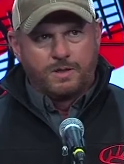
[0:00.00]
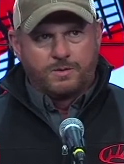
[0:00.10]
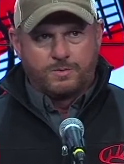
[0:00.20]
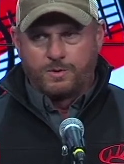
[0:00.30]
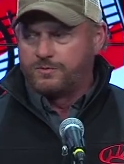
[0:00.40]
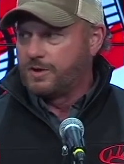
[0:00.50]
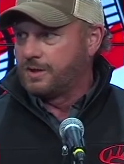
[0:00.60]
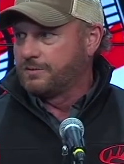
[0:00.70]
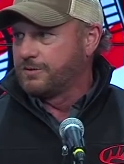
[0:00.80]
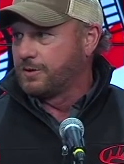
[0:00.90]

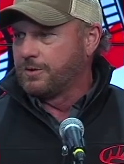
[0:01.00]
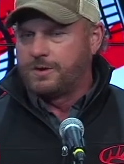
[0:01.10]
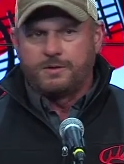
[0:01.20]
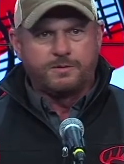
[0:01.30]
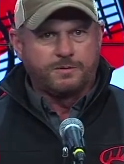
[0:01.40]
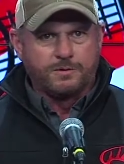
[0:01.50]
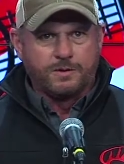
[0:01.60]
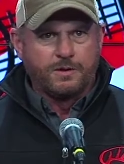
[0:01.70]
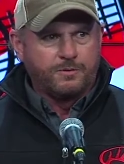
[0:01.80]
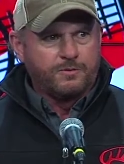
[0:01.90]
25 to 30 to
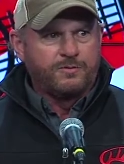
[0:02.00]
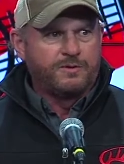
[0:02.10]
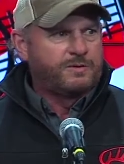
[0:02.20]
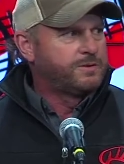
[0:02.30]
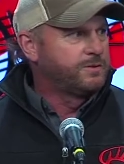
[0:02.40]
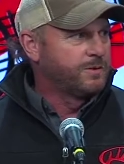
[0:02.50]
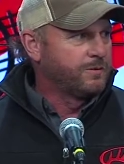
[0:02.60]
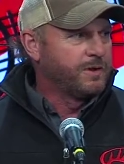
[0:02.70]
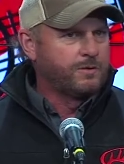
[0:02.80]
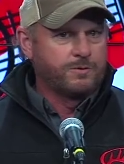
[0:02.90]
150,
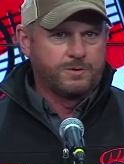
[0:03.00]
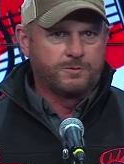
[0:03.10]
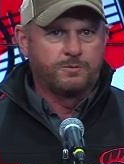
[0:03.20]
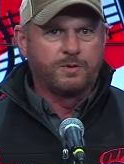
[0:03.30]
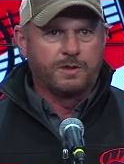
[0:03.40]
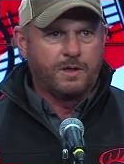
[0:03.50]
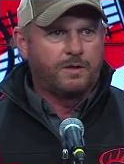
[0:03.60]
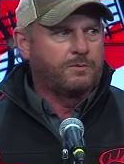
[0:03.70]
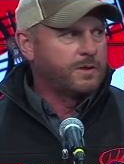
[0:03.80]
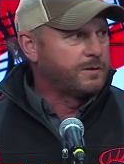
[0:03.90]
200 acres. Those are really
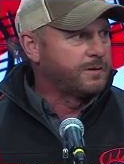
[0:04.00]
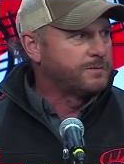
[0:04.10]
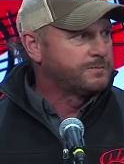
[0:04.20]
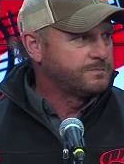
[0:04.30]
hot right now.